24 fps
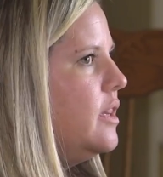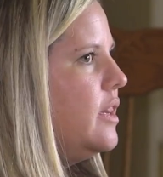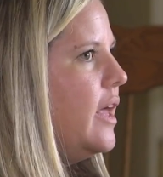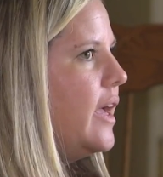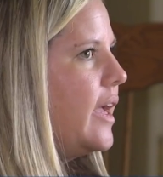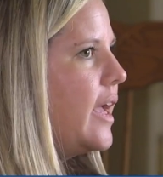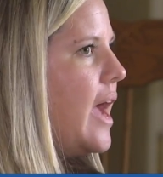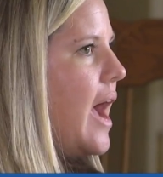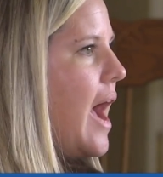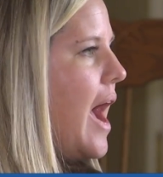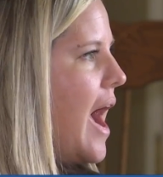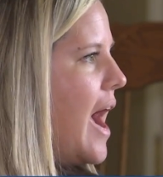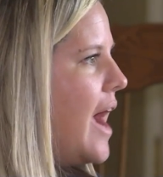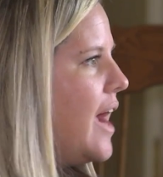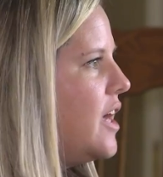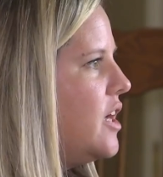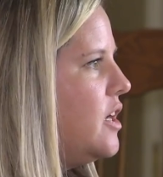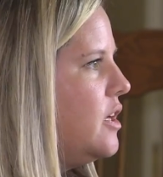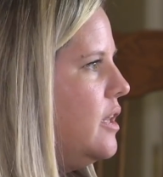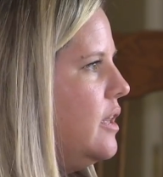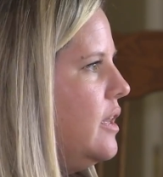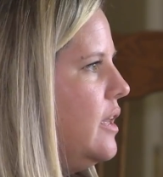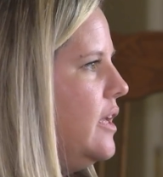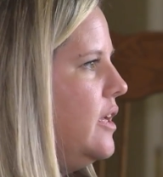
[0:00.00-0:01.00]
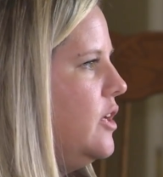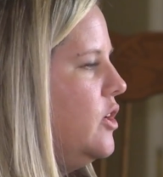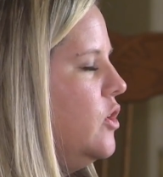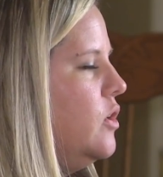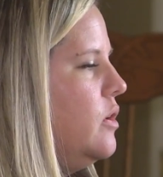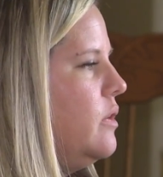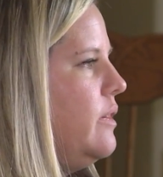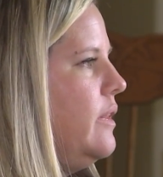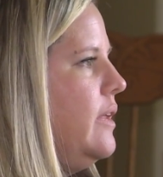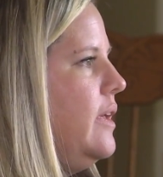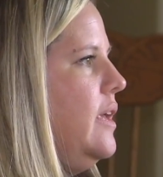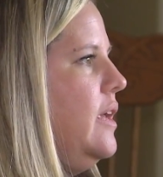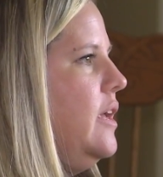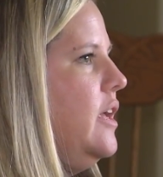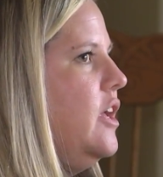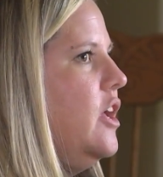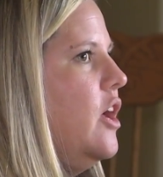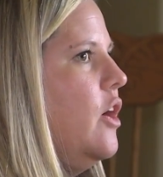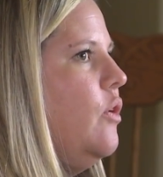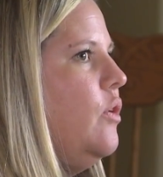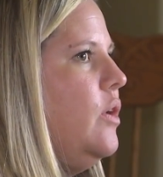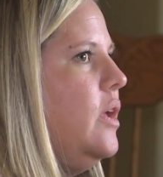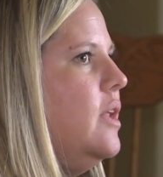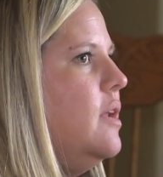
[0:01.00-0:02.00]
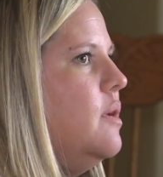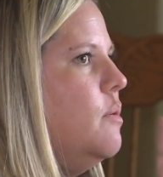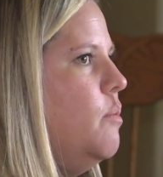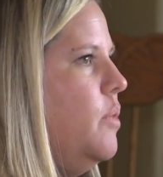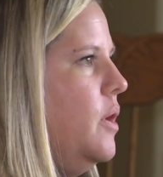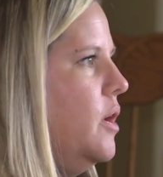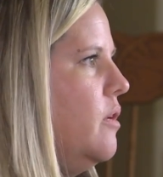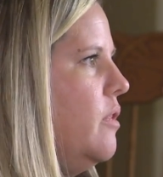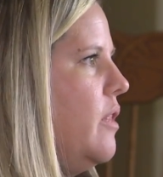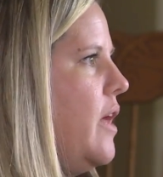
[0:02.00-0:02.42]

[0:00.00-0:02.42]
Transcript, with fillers: to say her close friend Carrie King was